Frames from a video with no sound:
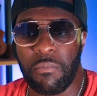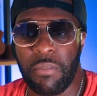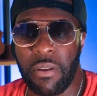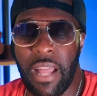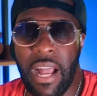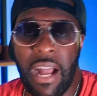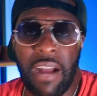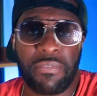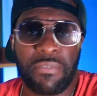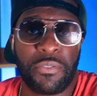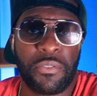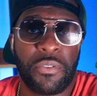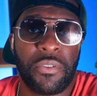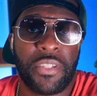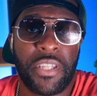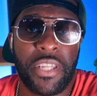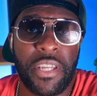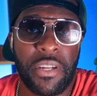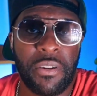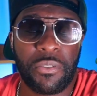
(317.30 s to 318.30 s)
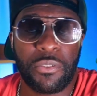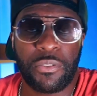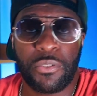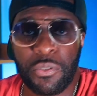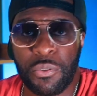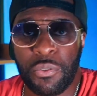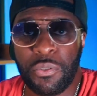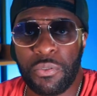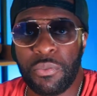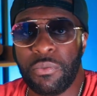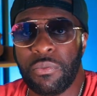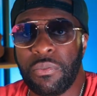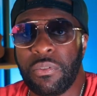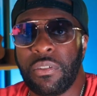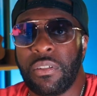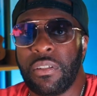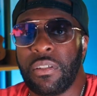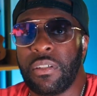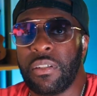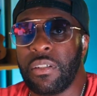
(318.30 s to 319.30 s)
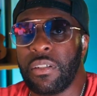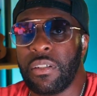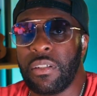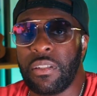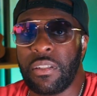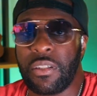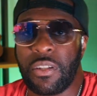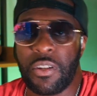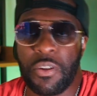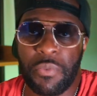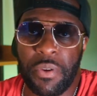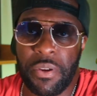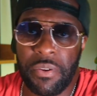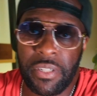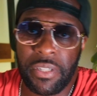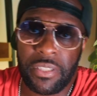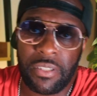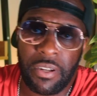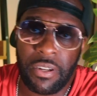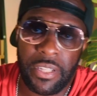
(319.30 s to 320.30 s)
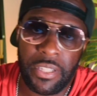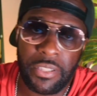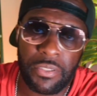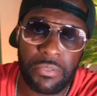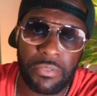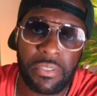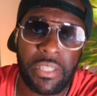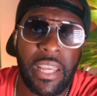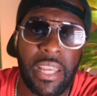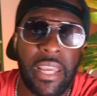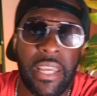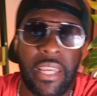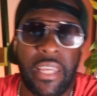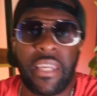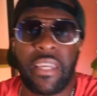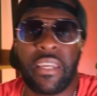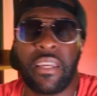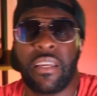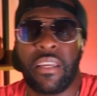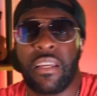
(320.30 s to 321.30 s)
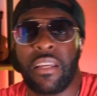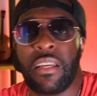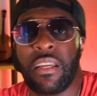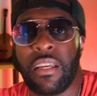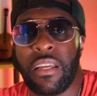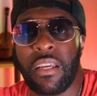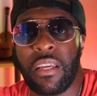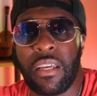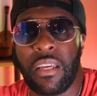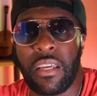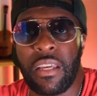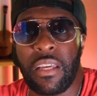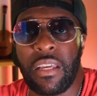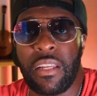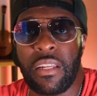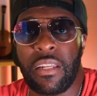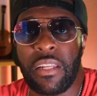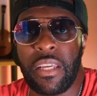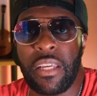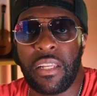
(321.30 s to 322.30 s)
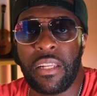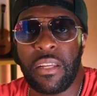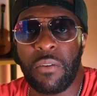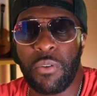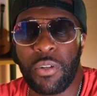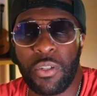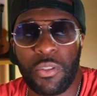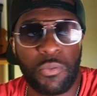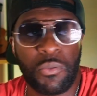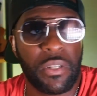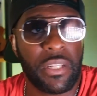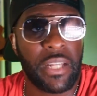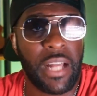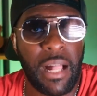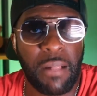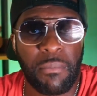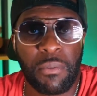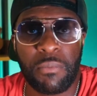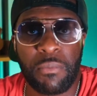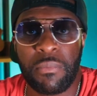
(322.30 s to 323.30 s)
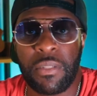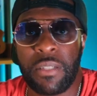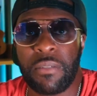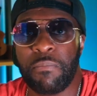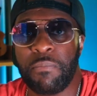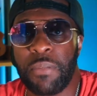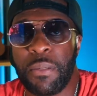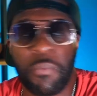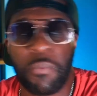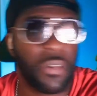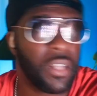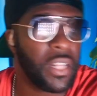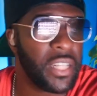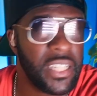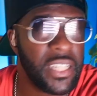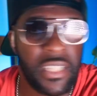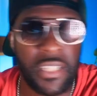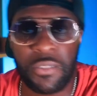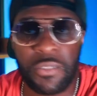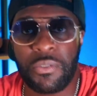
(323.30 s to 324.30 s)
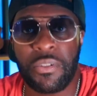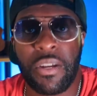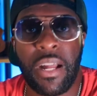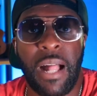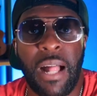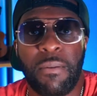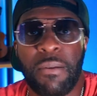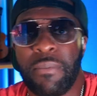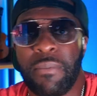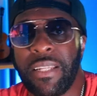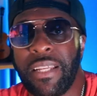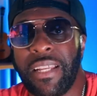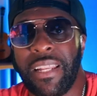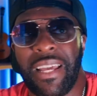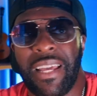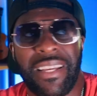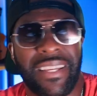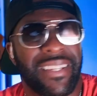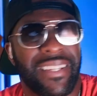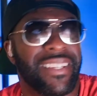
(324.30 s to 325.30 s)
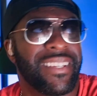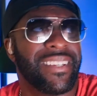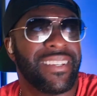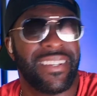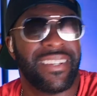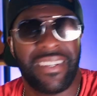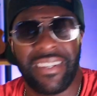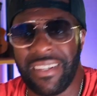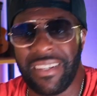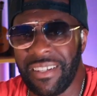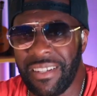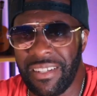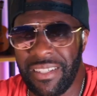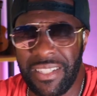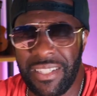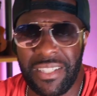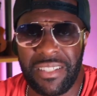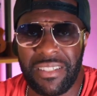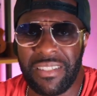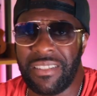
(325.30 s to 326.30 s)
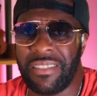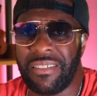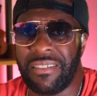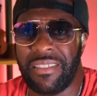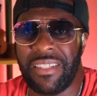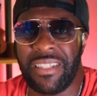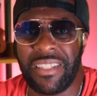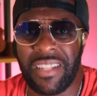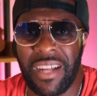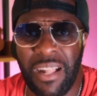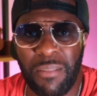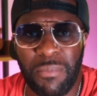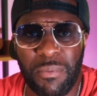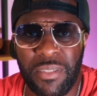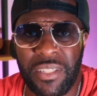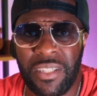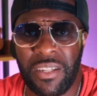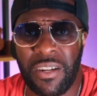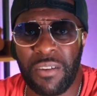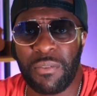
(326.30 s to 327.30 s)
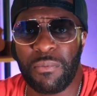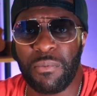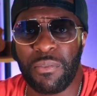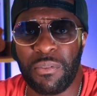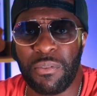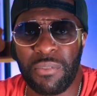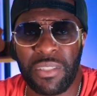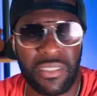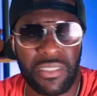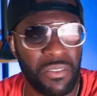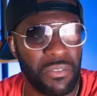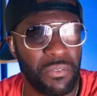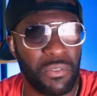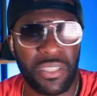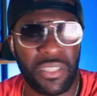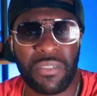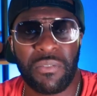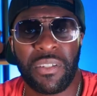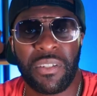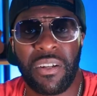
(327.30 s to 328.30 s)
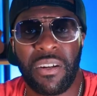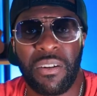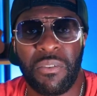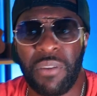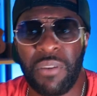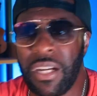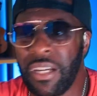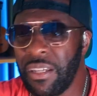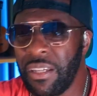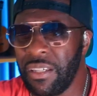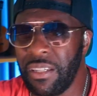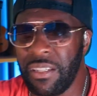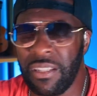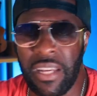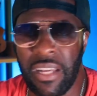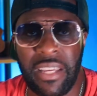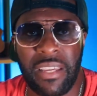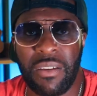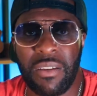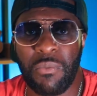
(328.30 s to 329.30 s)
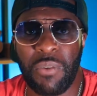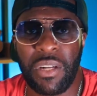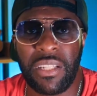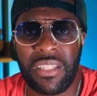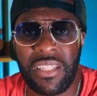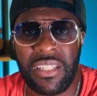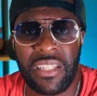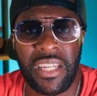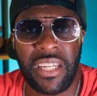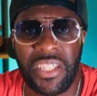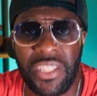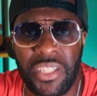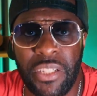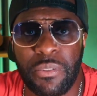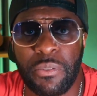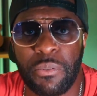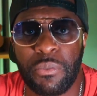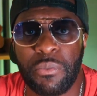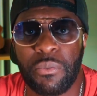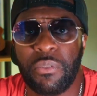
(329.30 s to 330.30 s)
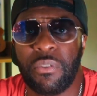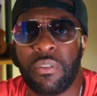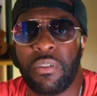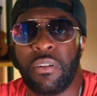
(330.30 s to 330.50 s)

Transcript: But after a year or two, the career is starting to tank, and they, they want to do an album, and people are listening to the album, and they're like, this this album is horrible. What's going what's going on? Why, like, what did Kaysha do?